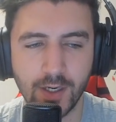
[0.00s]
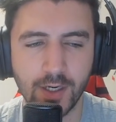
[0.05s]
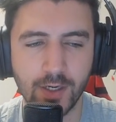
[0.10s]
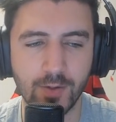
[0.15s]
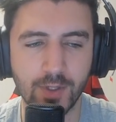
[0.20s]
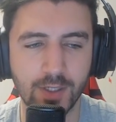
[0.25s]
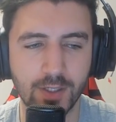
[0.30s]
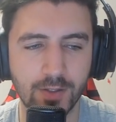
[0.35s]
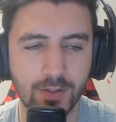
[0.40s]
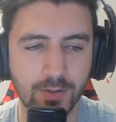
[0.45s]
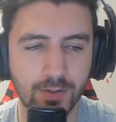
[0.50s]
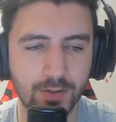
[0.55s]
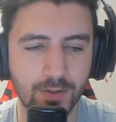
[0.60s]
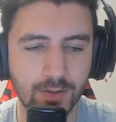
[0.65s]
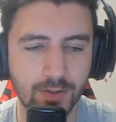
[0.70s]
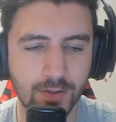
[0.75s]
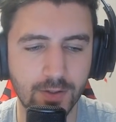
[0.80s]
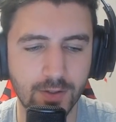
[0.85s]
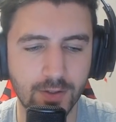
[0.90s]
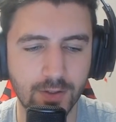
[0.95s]
Well,
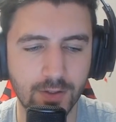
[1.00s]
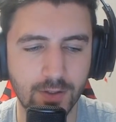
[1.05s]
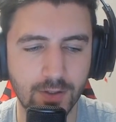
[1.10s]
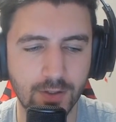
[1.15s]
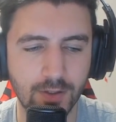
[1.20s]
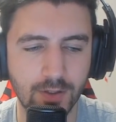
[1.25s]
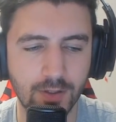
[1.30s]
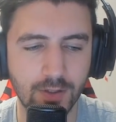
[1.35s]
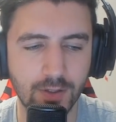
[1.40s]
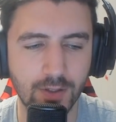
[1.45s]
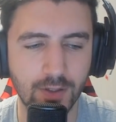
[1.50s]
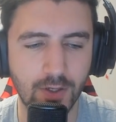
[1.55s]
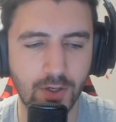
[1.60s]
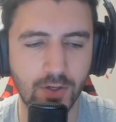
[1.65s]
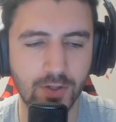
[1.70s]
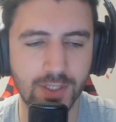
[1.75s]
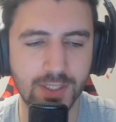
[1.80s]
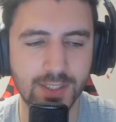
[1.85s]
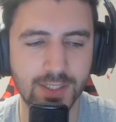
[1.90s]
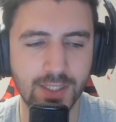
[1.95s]

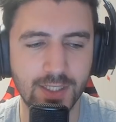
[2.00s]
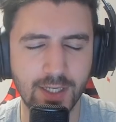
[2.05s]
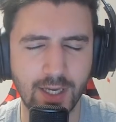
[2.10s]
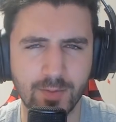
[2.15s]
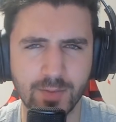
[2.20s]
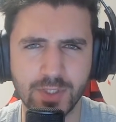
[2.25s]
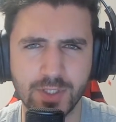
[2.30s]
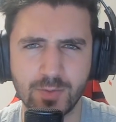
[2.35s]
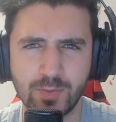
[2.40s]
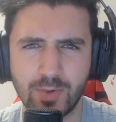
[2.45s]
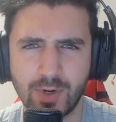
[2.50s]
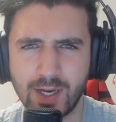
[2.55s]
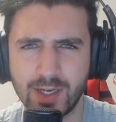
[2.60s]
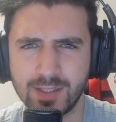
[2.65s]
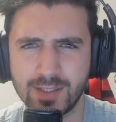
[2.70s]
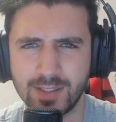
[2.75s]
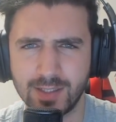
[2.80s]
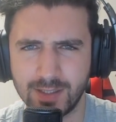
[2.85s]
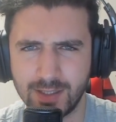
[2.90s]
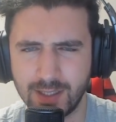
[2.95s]
honestly, I'm
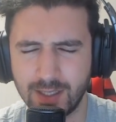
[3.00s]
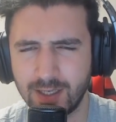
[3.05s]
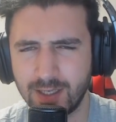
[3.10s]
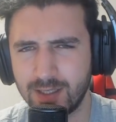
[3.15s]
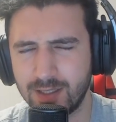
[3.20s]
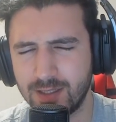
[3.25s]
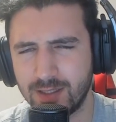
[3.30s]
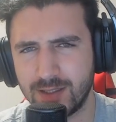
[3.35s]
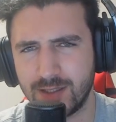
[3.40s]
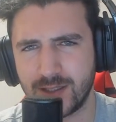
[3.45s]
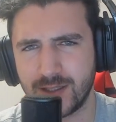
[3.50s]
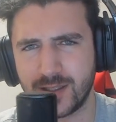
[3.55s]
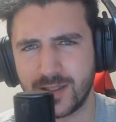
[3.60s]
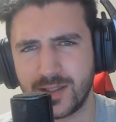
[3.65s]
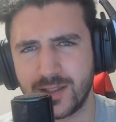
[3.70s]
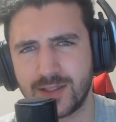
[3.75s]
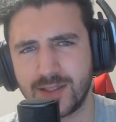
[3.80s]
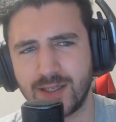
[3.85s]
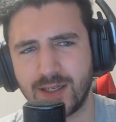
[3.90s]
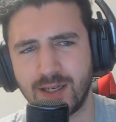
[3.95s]
surprised that they
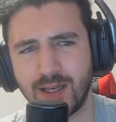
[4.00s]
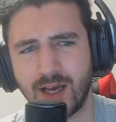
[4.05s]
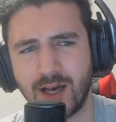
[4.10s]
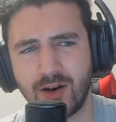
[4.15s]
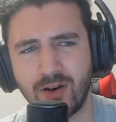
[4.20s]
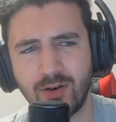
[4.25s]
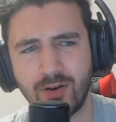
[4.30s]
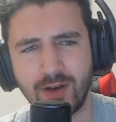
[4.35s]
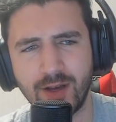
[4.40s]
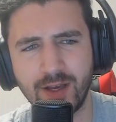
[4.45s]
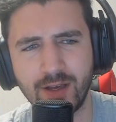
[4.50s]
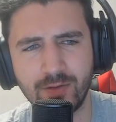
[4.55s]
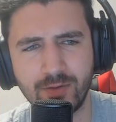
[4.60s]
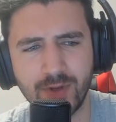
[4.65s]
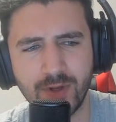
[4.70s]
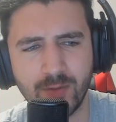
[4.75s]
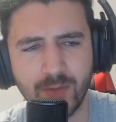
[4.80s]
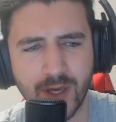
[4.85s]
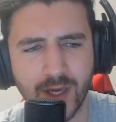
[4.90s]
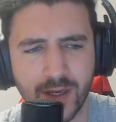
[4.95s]
didn't allow a
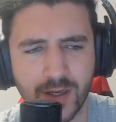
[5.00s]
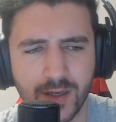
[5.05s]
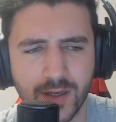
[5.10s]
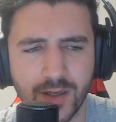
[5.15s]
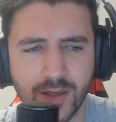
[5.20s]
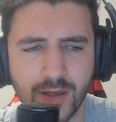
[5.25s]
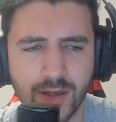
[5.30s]
remake.